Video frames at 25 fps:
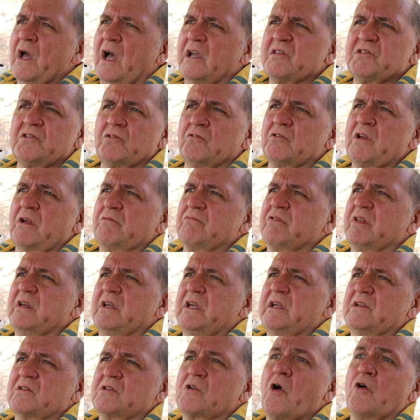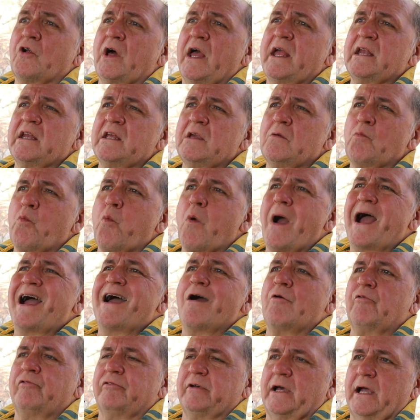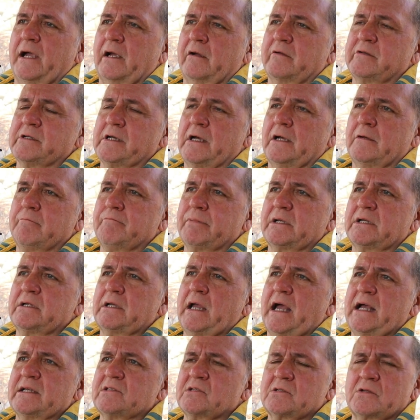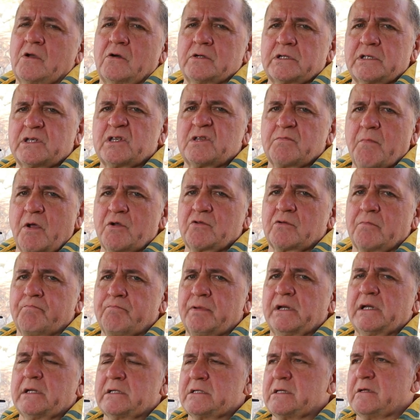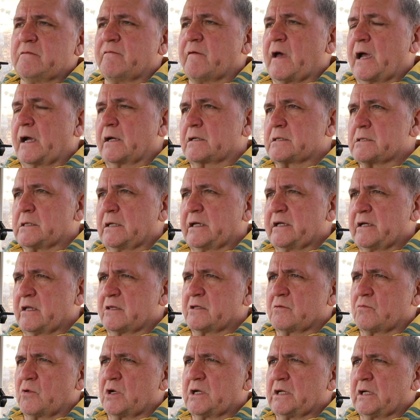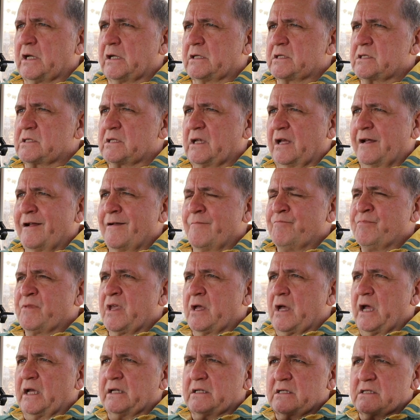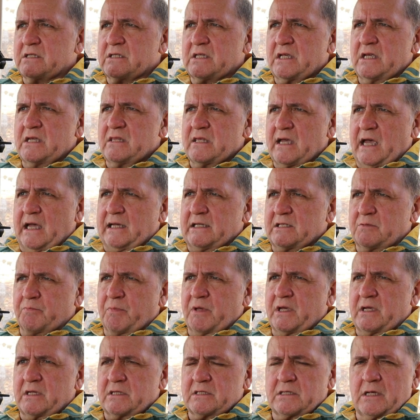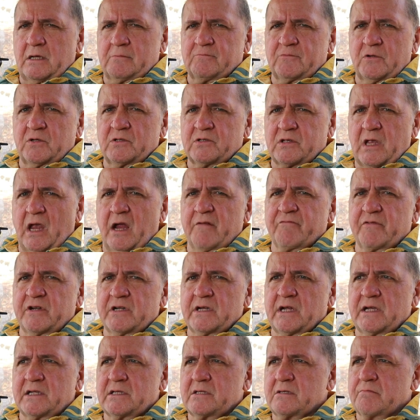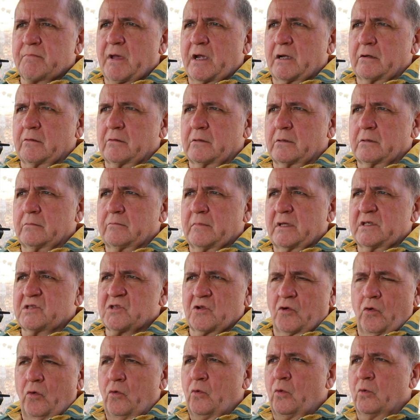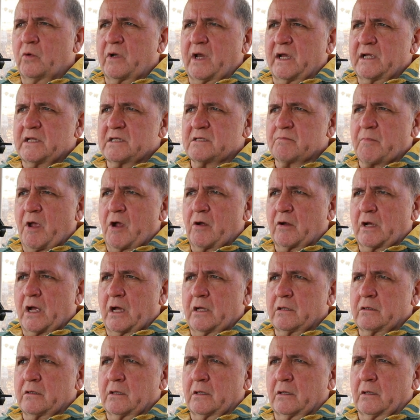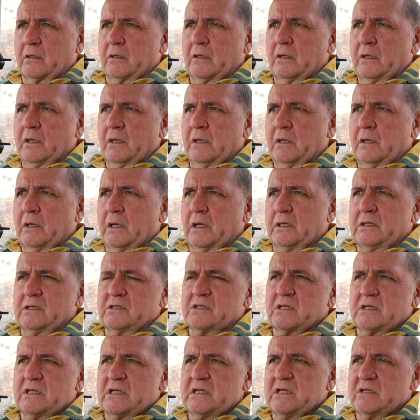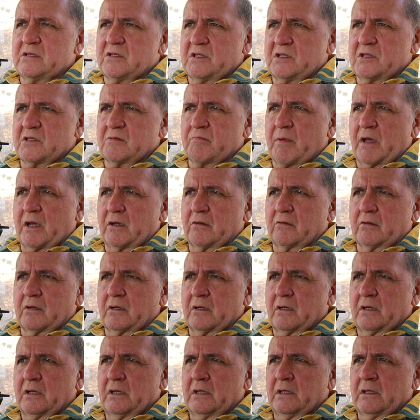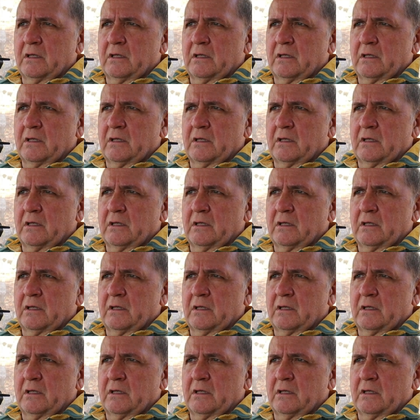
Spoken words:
I still don't think it's got any wow factor, but it has got a smokability factor. In other words, I can see that as being someone's everyday smoke. It's an all-day smoke, I think, and it's an easy smoke.